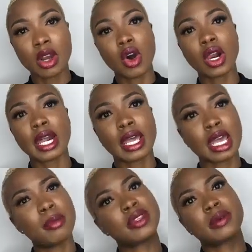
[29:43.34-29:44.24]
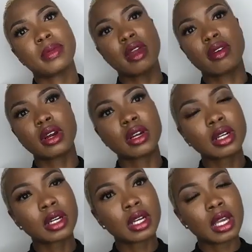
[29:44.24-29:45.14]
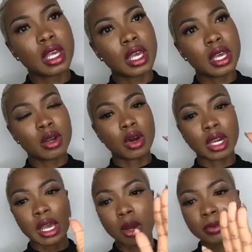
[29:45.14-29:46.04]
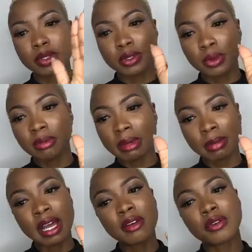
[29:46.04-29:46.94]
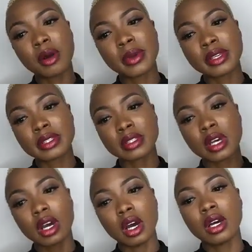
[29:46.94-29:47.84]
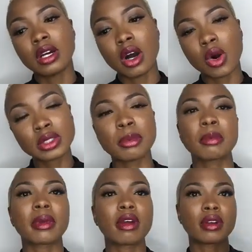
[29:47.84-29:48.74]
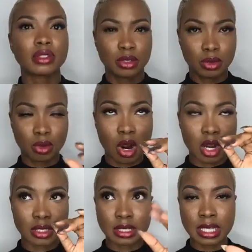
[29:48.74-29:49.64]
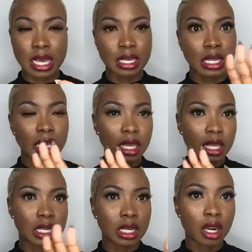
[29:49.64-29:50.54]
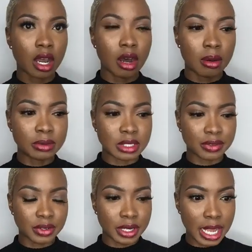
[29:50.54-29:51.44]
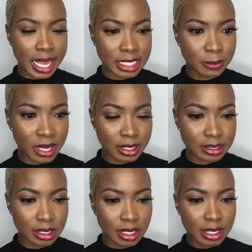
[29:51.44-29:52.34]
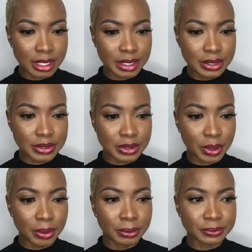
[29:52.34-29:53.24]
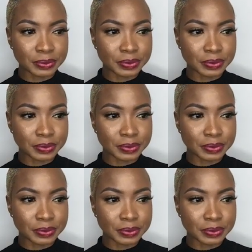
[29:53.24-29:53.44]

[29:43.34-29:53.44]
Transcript: all I am is a mirror, and all I hope to do with my platform is hold up a mirror to our society in different aspects. So